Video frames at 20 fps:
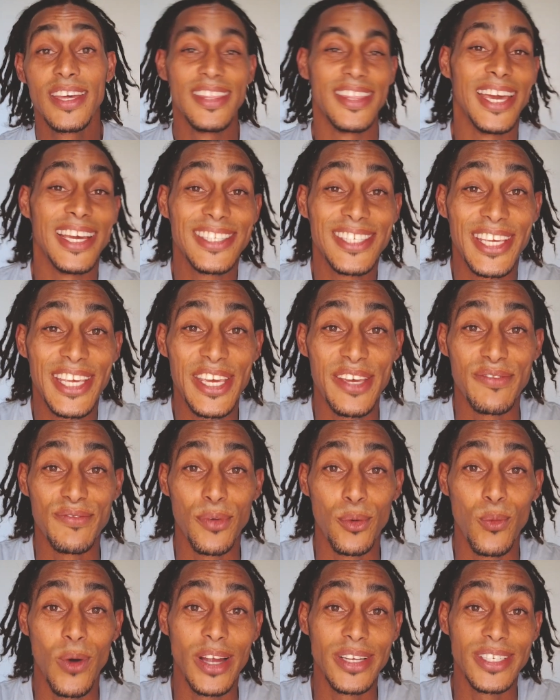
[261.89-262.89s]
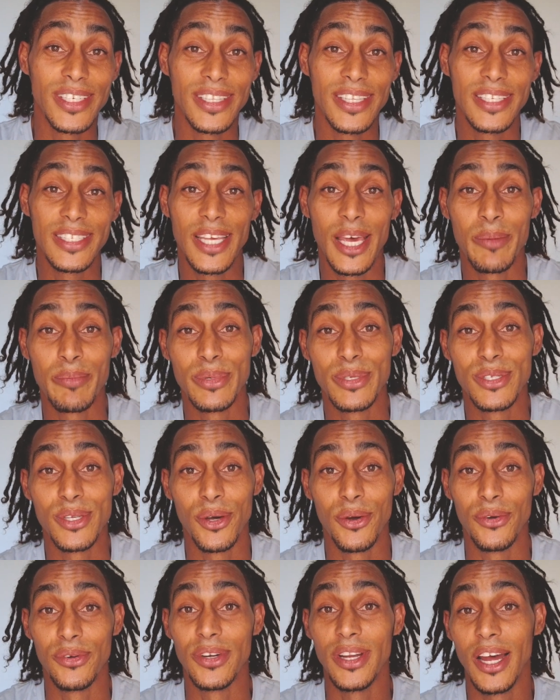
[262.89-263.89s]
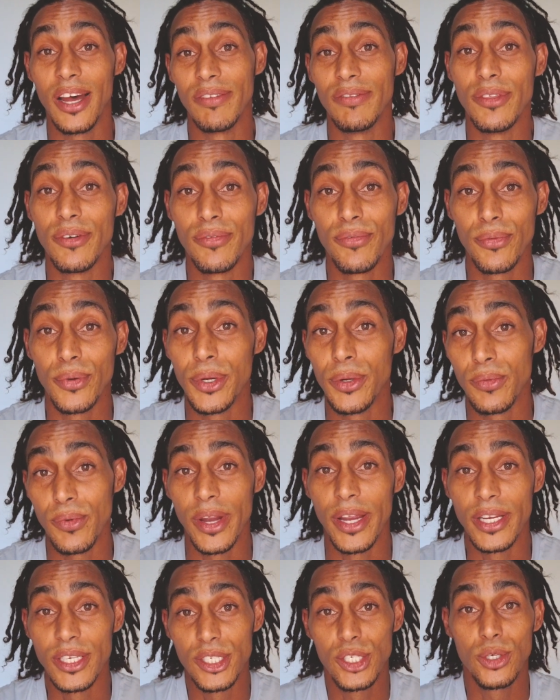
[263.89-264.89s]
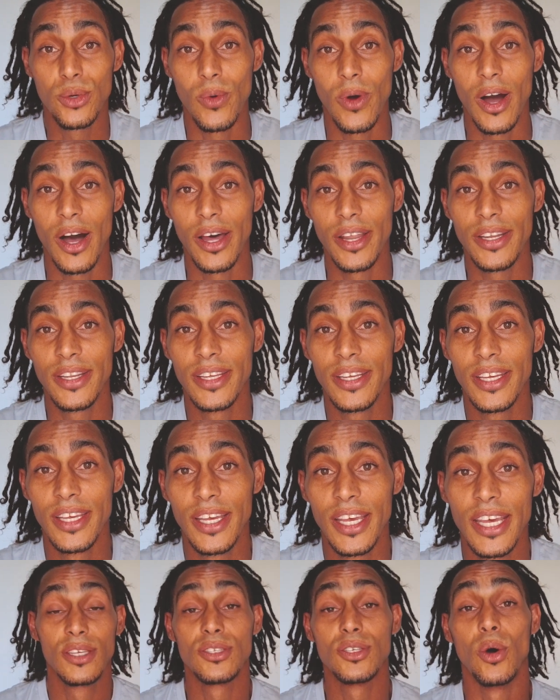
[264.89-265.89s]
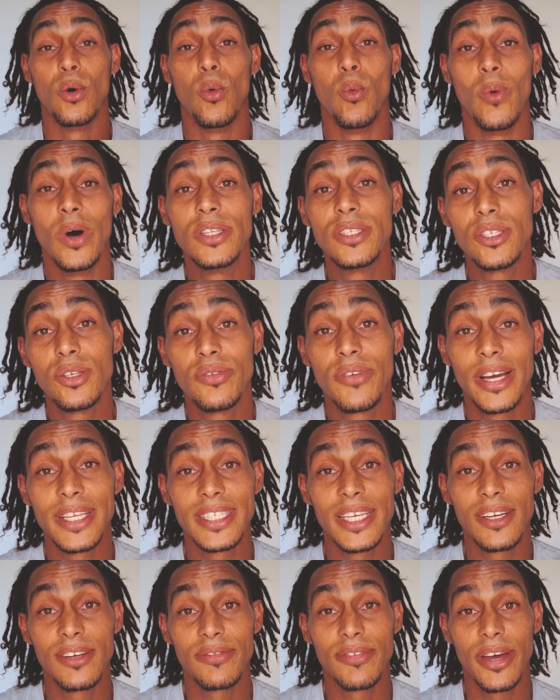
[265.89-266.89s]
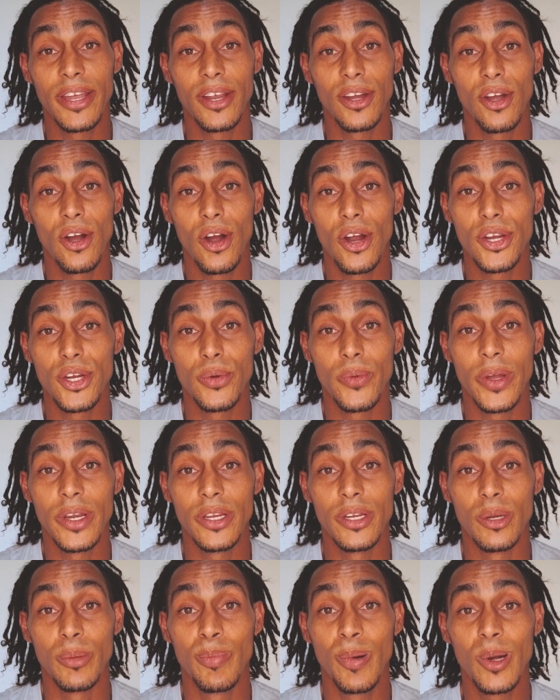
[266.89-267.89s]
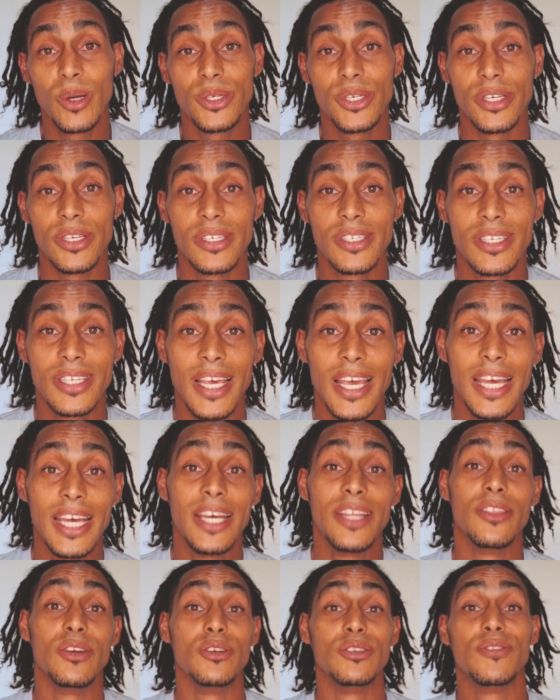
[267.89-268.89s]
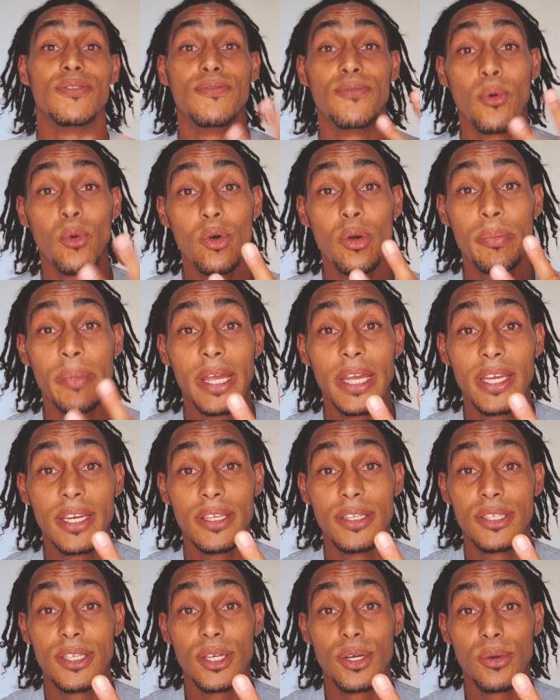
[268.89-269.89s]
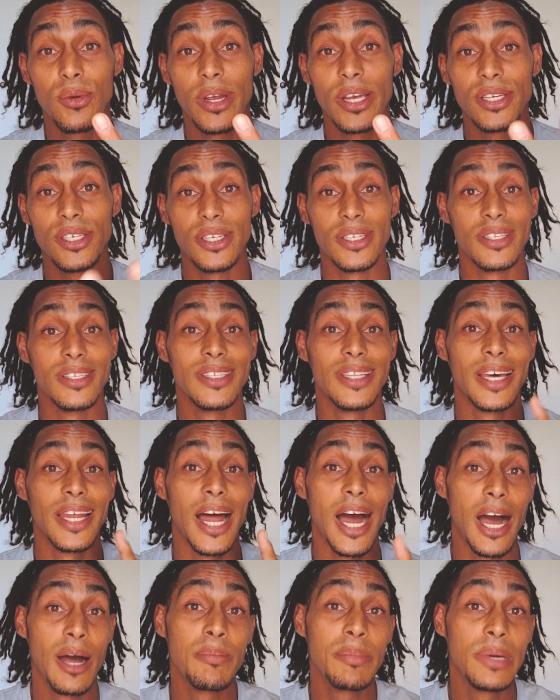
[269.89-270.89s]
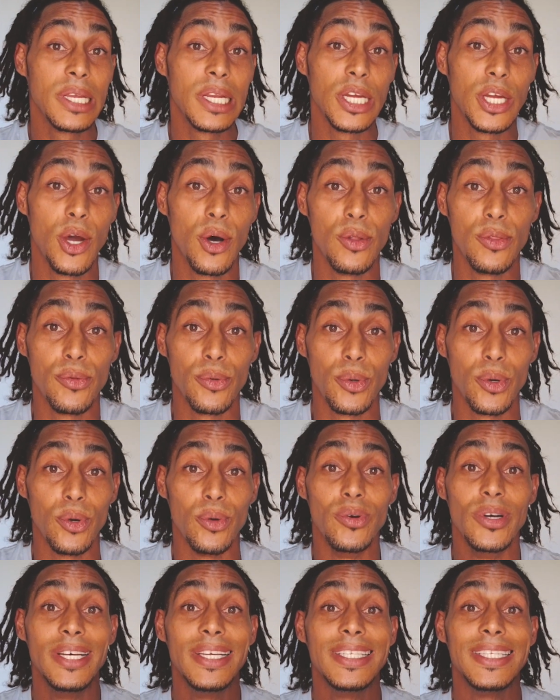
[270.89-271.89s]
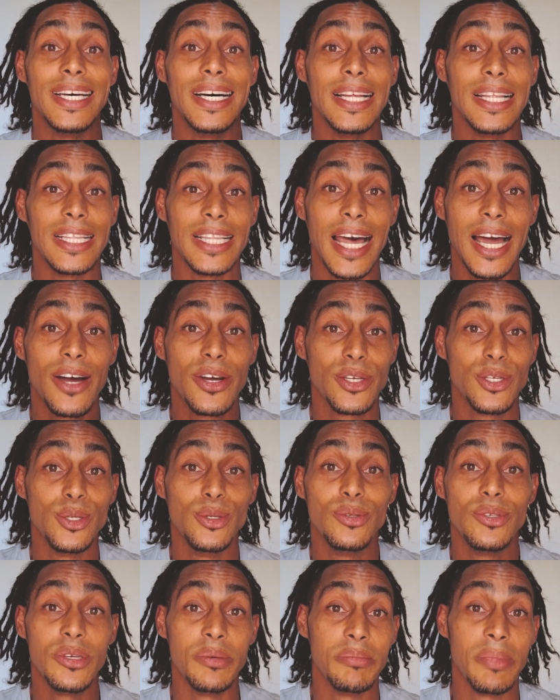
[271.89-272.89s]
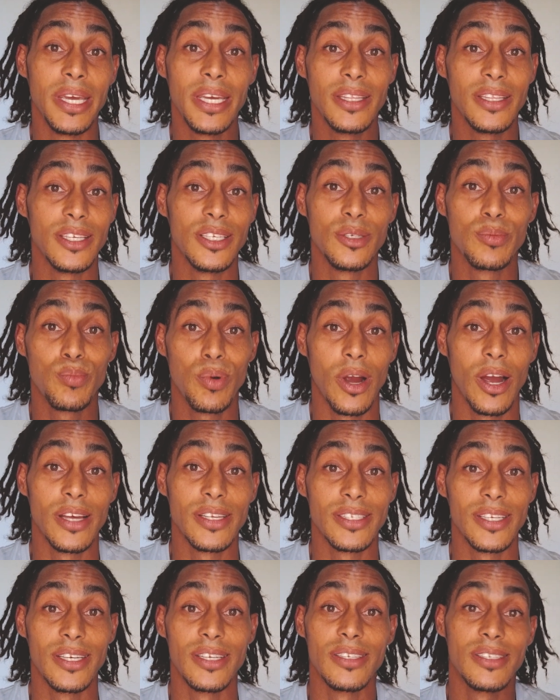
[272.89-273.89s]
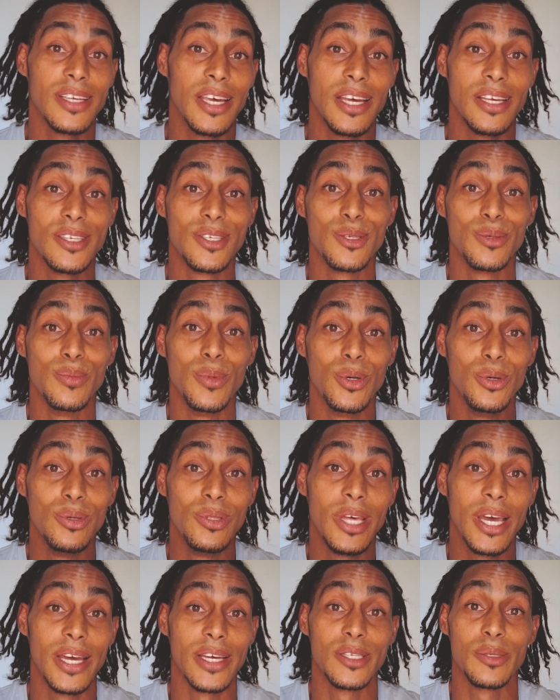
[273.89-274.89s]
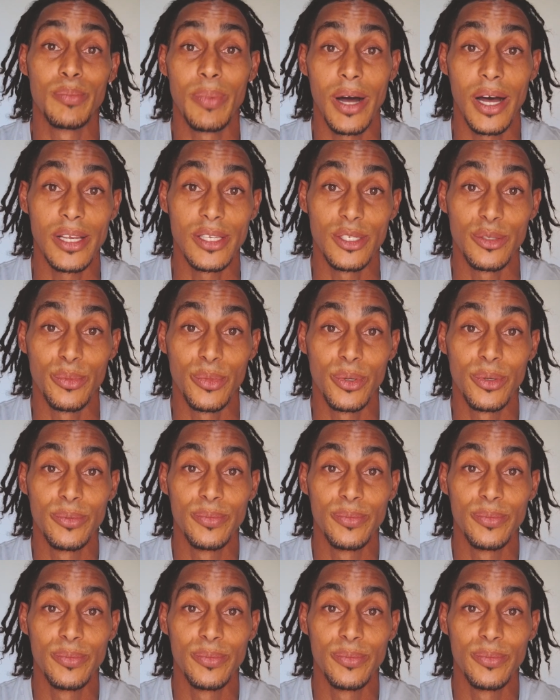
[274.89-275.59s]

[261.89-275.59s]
Thanks again for watching this episode of the Free Range Squad. So once you've identified a car you're ready to purchase, there's 4 main considerations that I'm going to go through to allow you to make this process as smooth as possible.